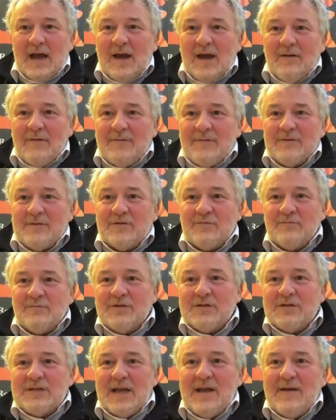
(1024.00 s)
have some
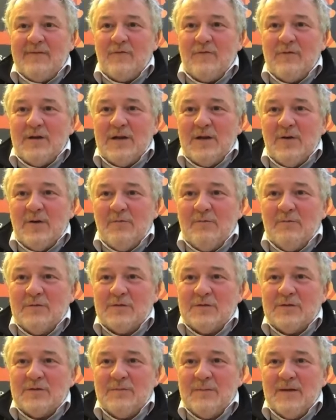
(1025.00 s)
savoury
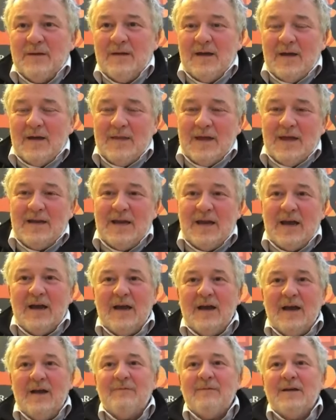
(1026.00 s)
notes and then you
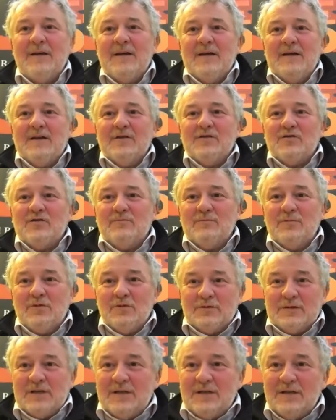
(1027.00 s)
have some
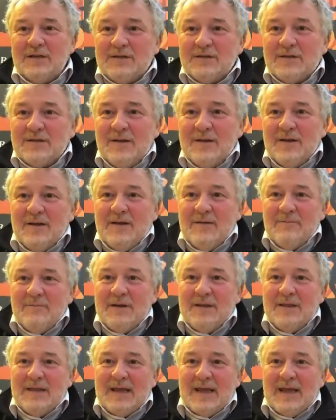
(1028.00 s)
nuttiness,
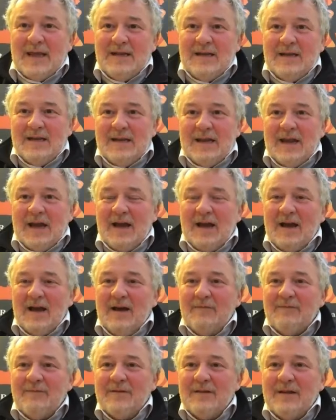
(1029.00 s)
but then you
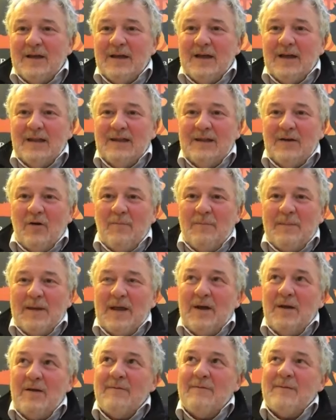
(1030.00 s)
have a little
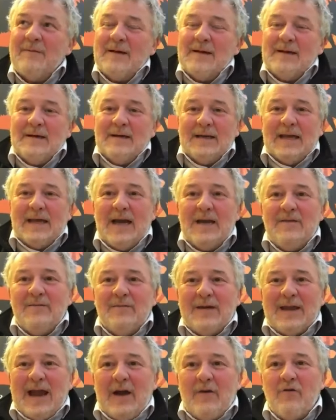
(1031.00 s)
bit of kind
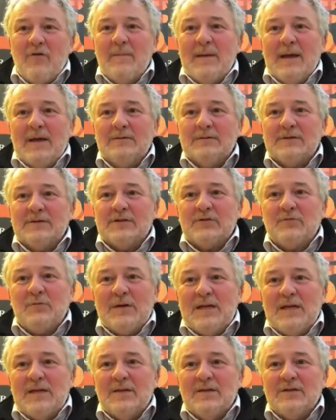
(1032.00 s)
of caramel
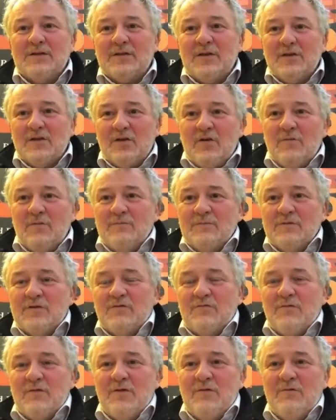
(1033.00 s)
sweetness that comes
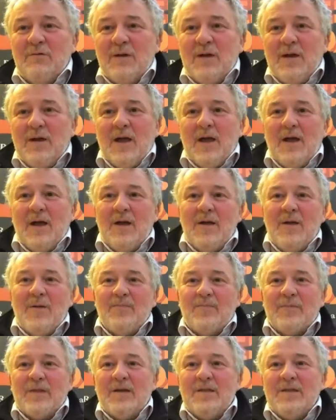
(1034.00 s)
through
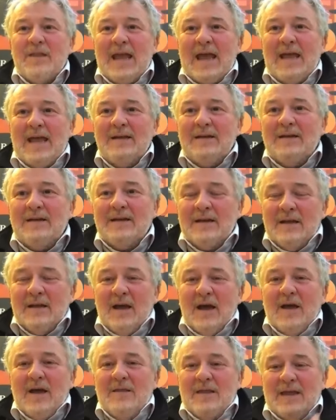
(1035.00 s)
at the end.
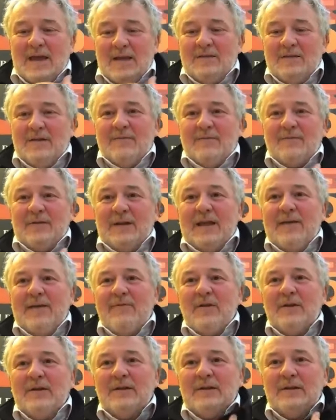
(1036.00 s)
And then the
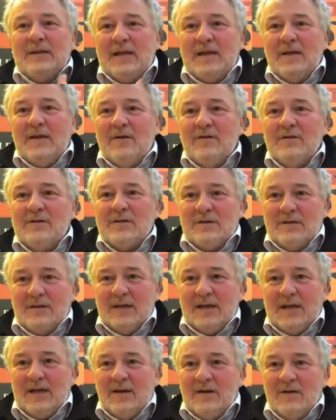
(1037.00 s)
flavour lingers and
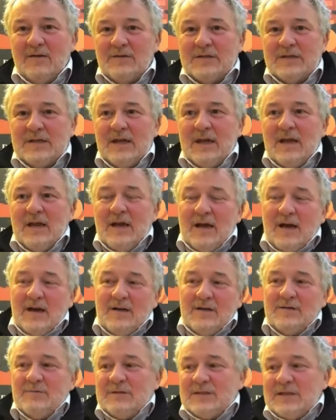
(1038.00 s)
lingers.
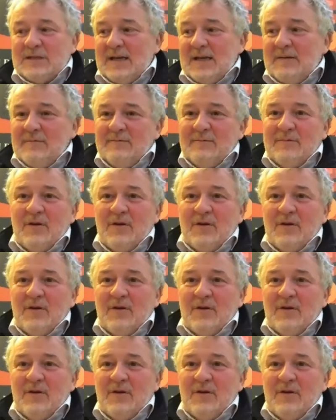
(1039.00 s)
And as we say,